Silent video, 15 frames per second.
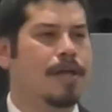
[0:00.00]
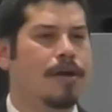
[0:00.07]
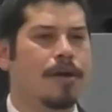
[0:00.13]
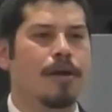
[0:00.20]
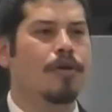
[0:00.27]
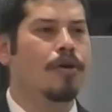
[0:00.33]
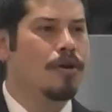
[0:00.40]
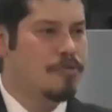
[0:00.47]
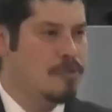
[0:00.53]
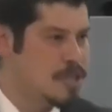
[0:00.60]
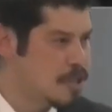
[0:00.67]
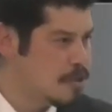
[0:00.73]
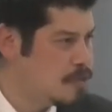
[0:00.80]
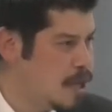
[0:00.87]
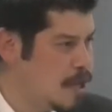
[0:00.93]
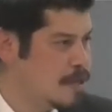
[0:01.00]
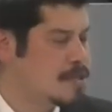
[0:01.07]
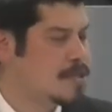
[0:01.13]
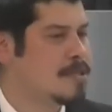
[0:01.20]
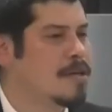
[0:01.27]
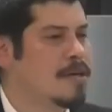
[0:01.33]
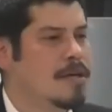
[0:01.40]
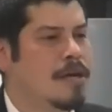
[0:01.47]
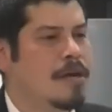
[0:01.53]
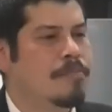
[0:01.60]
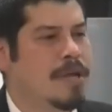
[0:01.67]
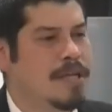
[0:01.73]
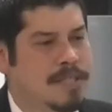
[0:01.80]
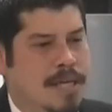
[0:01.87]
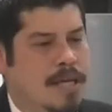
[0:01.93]
they're going to learn Christian things.
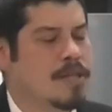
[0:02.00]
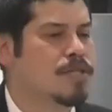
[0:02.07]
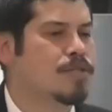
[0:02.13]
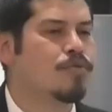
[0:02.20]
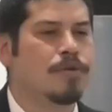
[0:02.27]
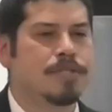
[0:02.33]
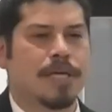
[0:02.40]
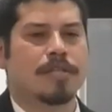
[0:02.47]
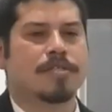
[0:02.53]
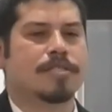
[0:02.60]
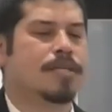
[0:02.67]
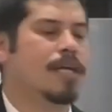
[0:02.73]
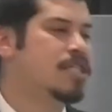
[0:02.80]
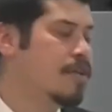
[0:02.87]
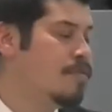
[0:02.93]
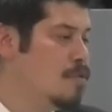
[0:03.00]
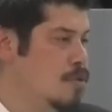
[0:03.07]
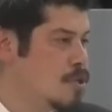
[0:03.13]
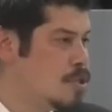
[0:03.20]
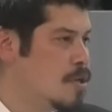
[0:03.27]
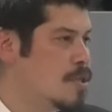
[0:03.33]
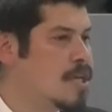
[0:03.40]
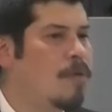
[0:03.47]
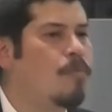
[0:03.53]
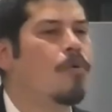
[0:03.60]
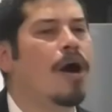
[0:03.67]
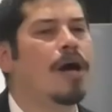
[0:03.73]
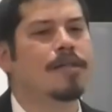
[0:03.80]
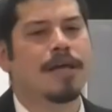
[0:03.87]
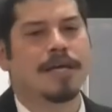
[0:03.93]
But instead, the school started to teach evolution. You say,
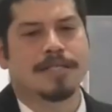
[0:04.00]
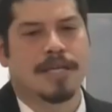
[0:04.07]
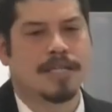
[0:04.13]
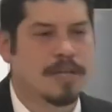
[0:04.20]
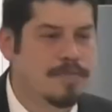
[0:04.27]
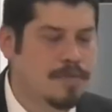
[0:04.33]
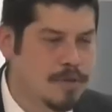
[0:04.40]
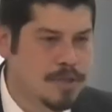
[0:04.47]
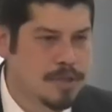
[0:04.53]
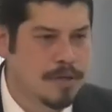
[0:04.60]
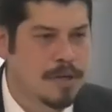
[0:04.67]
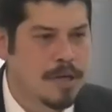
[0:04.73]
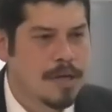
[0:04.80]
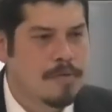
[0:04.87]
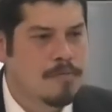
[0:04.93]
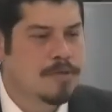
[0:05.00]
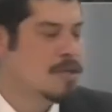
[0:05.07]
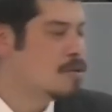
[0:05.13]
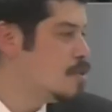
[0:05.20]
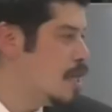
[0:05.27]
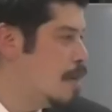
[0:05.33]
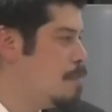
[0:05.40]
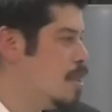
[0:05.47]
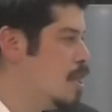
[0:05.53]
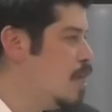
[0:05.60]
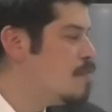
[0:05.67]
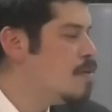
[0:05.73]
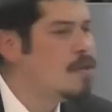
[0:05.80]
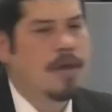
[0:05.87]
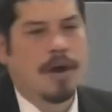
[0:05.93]
why did they teach evolution? Was it because they
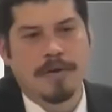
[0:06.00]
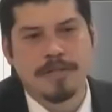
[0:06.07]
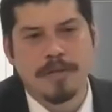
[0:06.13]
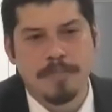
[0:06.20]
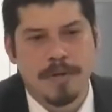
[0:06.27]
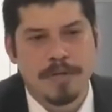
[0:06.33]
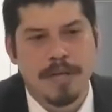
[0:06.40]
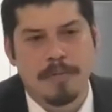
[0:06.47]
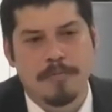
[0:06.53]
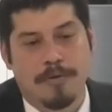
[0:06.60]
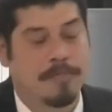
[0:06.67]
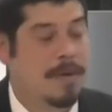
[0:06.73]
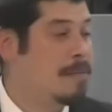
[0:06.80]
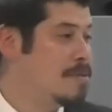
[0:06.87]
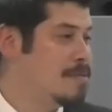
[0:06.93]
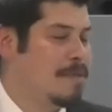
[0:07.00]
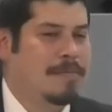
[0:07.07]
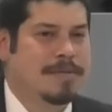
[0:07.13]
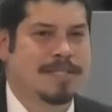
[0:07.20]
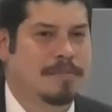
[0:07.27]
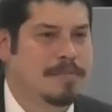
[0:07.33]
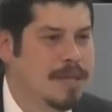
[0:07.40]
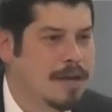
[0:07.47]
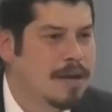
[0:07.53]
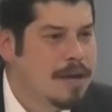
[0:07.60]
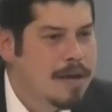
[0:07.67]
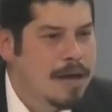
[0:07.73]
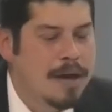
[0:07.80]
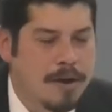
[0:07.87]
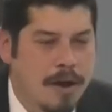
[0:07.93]
believed it? No, it's not because they, well, maybe, maybe some did.
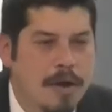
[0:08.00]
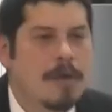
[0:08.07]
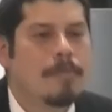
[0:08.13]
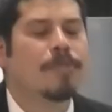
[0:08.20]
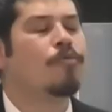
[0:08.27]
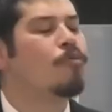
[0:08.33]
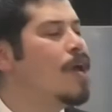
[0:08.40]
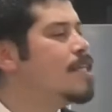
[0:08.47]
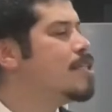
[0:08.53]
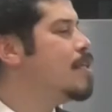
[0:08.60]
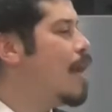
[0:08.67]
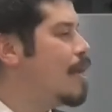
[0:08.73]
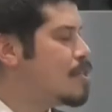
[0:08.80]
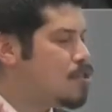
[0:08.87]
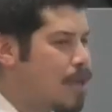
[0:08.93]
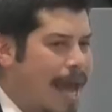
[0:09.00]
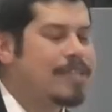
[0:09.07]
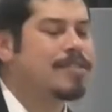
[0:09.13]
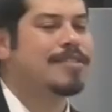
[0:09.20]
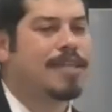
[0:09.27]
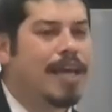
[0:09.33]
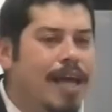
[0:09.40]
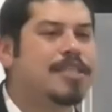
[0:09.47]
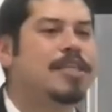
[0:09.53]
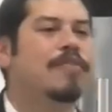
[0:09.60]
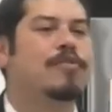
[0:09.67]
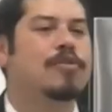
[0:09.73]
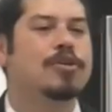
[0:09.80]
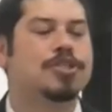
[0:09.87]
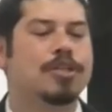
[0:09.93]
I don't know. But the reason they had to teach
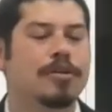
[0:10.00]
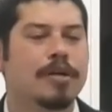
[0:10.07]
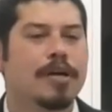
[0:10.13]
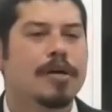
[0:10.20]
evolution